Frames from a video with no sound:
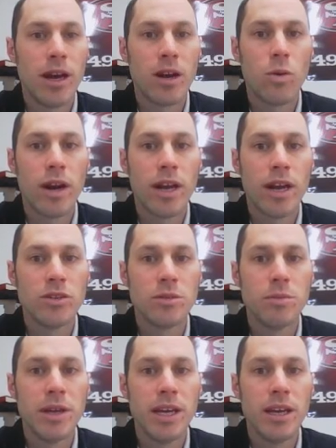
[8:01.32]
matter what I do to
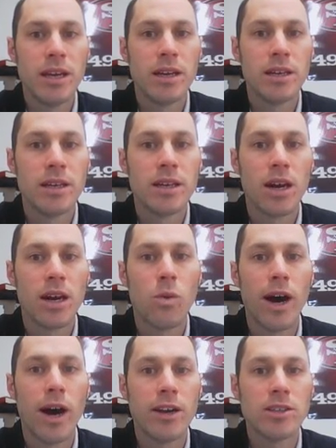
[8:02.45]
B, our
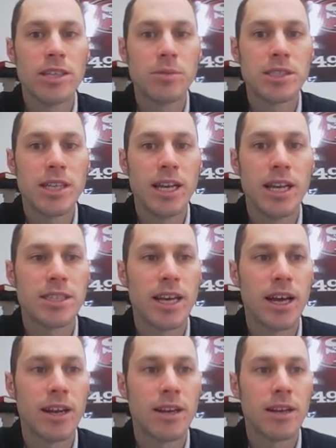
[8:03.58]
y-intercept stays
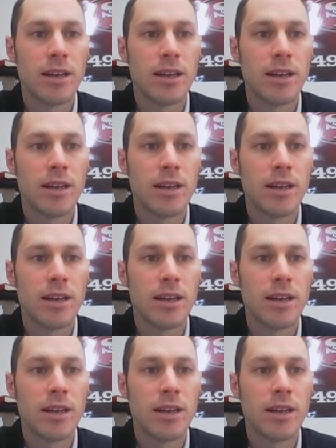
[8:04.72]
that.